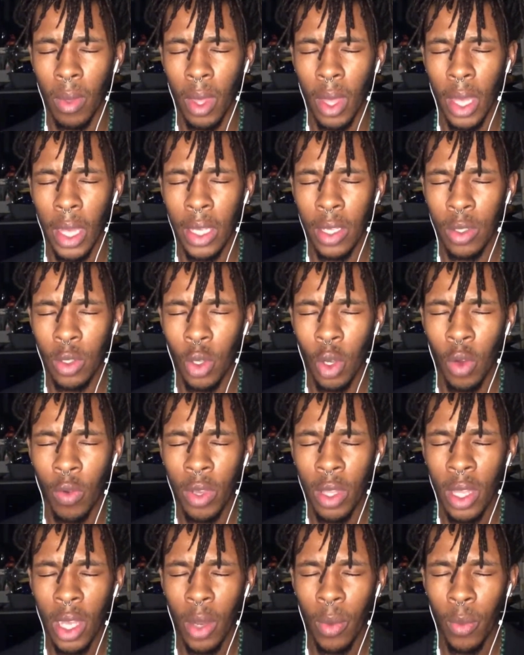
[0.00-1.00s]
a story
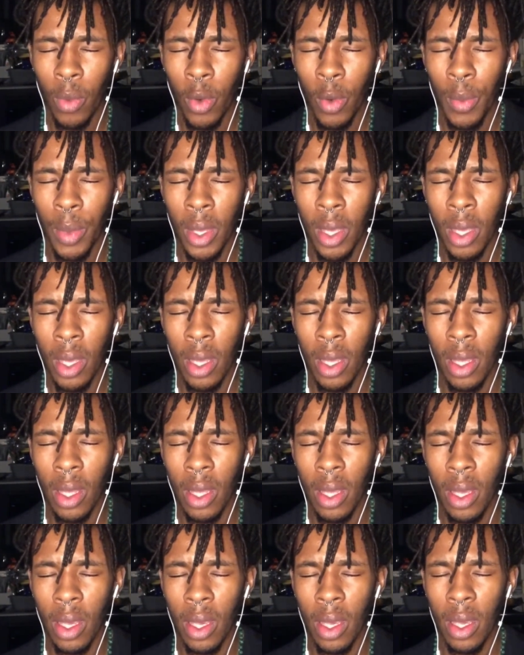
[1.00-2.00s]
that will be
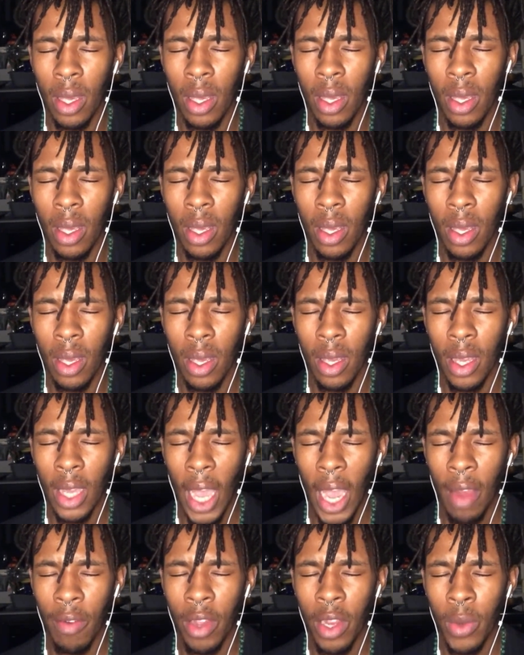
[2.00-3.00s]

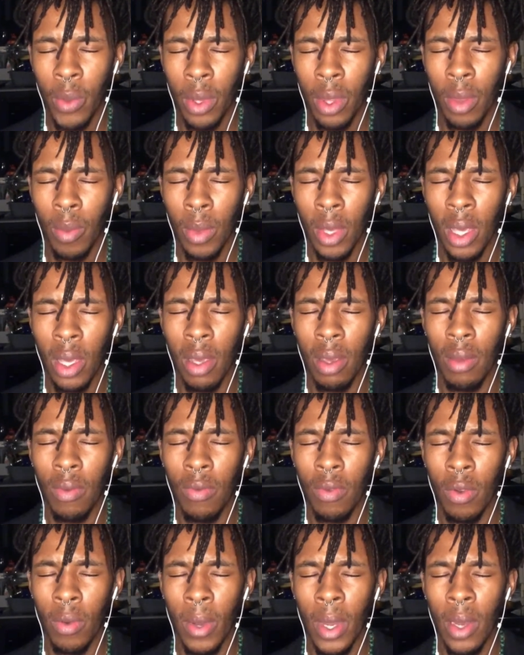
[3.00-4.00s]
carried with me
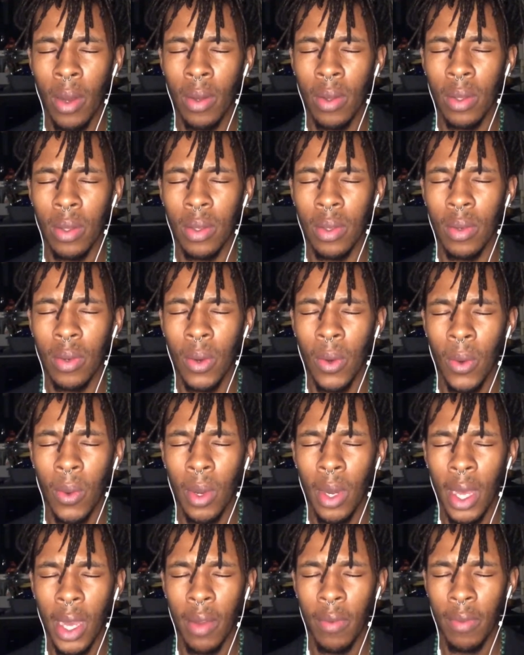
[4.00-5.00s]
throughout all
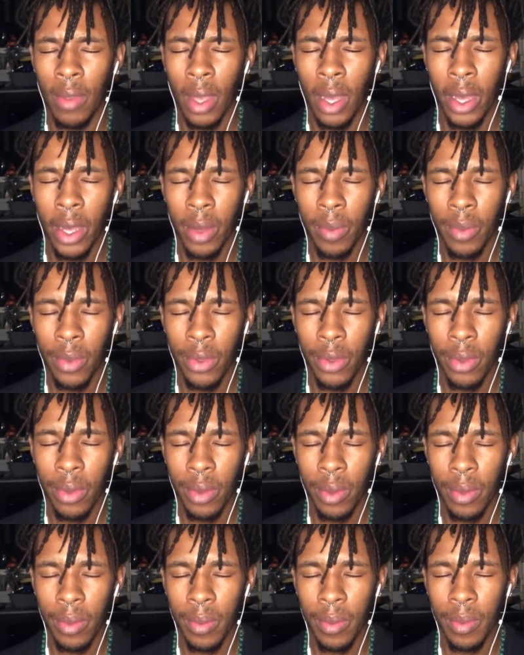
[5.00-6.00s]
lifetimes,
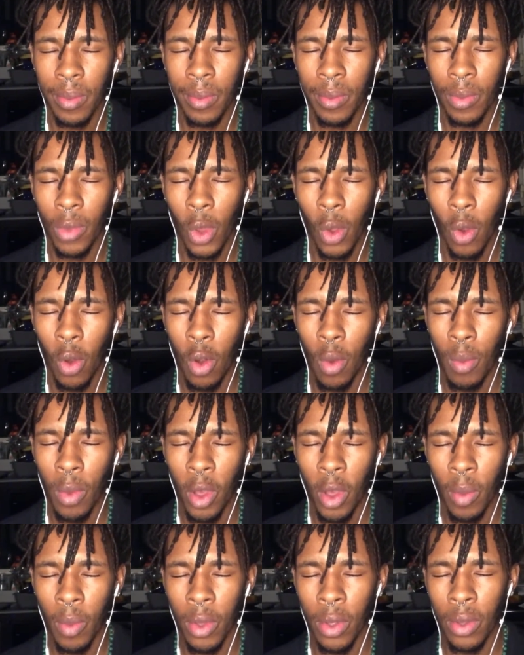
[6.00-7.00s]
all
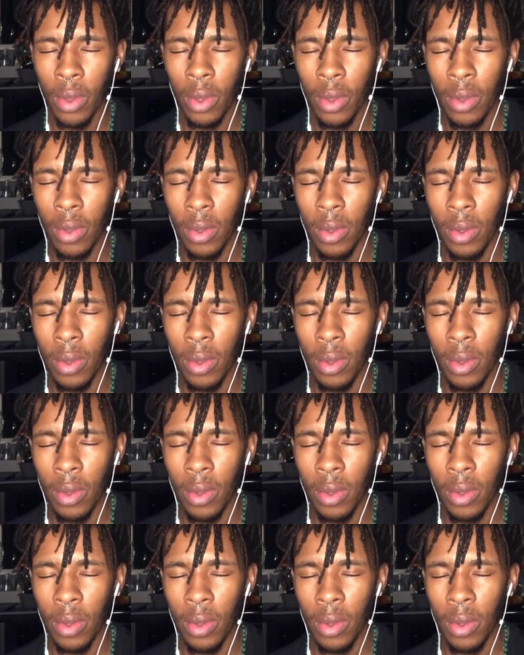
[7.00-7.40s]
moments.